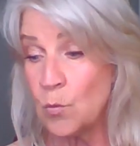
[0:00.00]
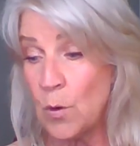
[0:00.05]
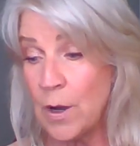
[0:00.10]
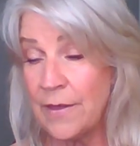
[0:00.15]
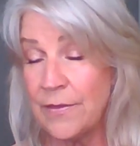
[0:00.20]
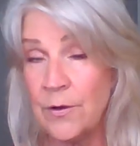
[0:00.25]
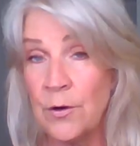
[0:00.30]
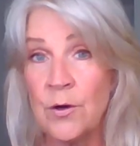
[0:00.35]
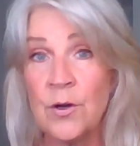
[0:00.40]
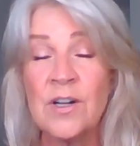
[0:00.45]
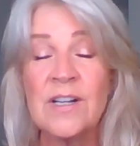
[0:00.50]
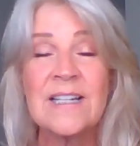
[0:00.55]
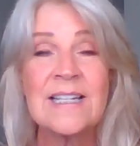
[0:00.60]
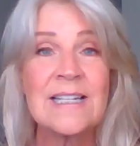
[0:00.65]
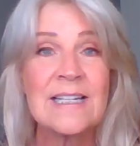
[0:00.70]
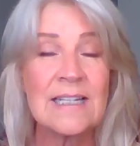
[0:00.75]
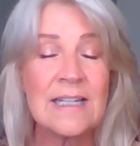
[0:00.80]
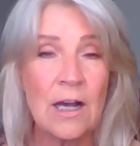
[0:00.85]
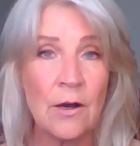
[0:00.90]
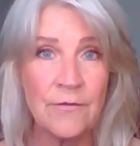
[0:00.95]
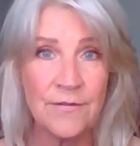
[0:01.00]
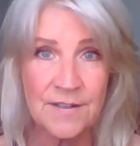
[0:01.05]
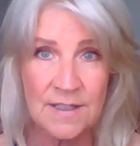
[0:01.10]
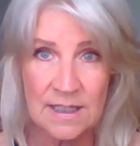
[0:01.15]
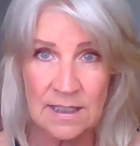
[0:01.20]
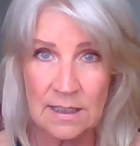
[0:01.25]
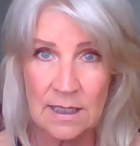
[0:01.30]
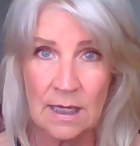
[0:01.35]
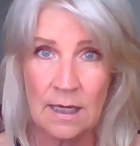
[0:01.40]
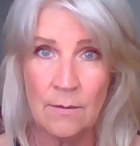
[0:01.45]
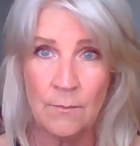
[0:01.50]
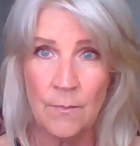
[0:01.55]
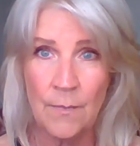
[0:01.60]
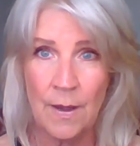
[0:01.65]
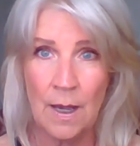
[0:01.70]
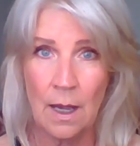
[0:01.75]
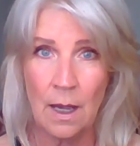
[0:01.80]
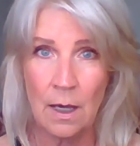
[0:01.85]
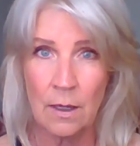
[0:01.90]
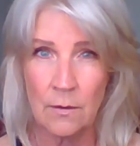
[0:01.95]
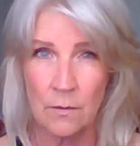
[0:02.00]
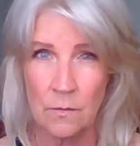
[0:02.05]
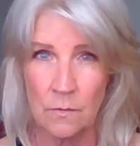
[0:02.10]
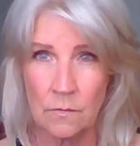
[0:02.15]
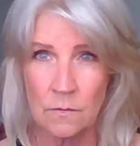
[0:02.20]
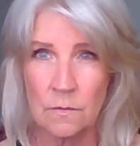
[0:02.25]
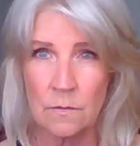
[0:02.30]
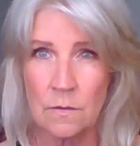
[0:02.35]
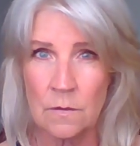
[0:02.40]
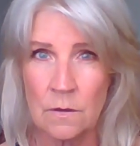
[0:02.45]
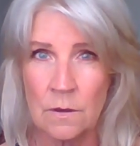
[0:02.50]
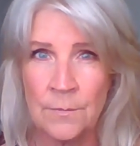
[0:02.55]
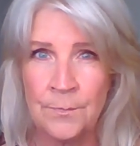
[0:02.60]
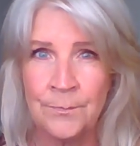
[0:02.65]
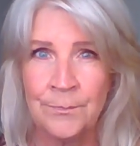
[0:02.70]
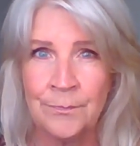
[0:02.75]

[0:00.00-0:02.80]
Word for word: weather, self esteem patterns.